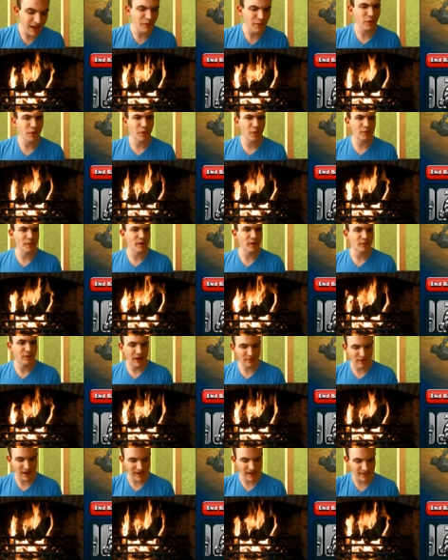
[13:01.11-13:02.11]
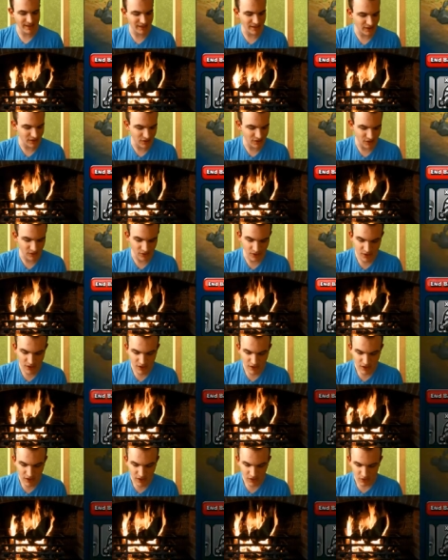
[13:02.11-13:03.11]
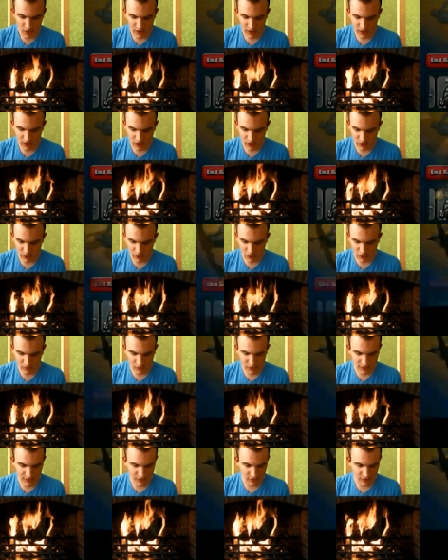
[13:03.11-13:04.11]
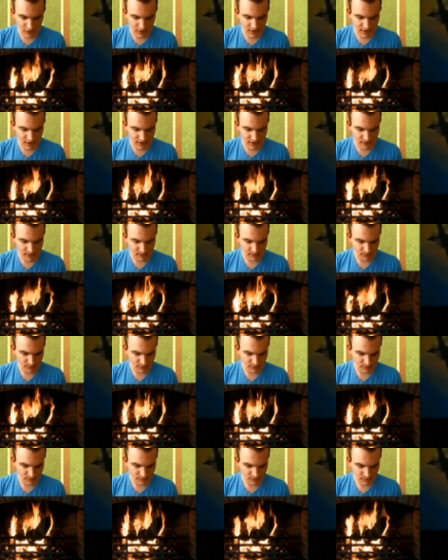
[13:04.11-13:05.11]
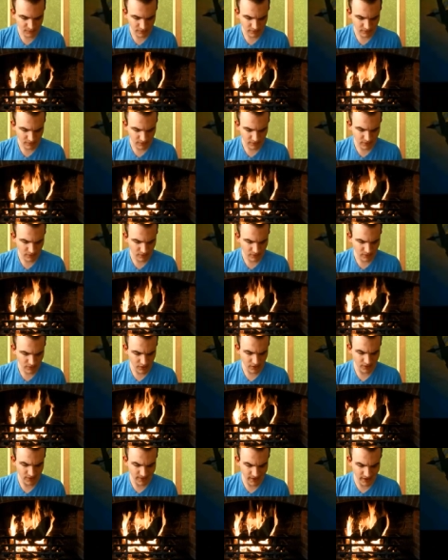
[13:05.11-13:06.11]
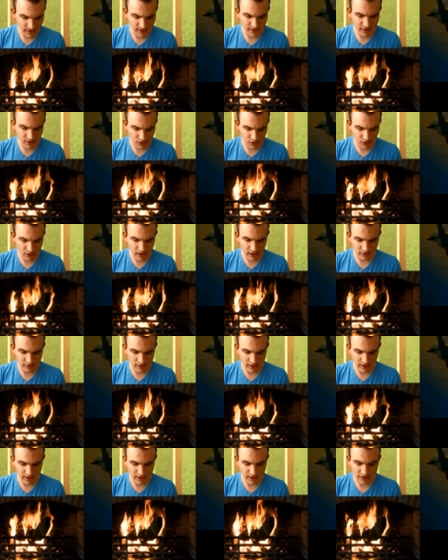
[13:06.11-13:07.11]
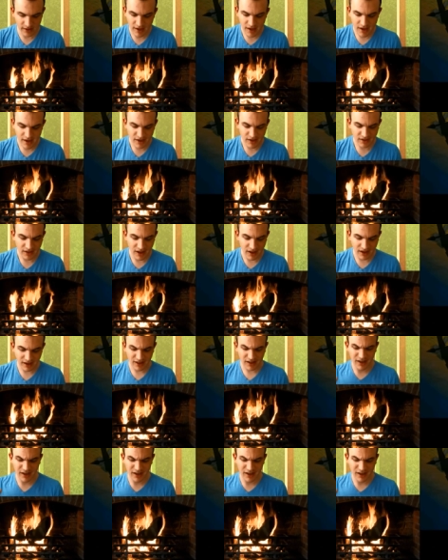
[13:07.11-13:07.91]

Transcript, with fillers: yeah, we would have been right past it. So 22 trophies for us. Nice. Okay, I'll take it. Not